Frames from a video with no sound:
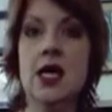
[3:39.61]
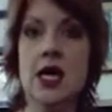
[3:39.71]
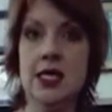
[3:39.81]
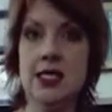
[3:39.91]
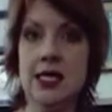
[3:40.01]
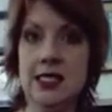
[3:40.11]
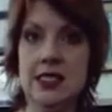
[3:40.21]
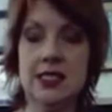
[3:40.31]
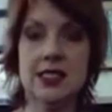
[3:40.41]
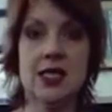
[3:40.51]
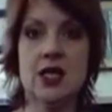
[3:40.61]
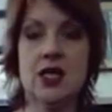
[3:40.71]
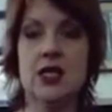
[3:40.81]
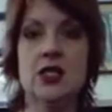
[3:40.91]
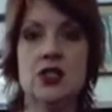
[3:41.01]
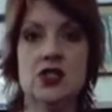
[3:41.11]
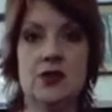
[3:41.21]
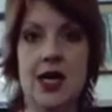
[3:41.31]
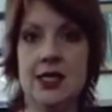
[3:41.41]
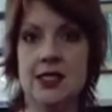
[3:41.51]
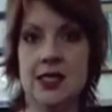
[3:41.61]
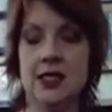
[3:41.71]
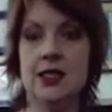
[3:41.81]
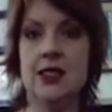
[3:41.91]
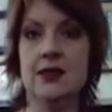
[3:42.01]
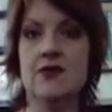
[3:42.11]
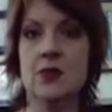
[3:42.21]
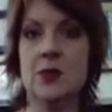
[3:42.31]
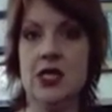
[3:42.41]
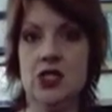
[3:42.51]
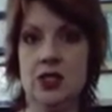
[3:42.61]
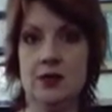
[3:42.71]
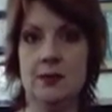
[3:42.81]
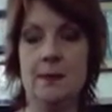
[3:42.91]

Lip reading: unnecessary, distracting information.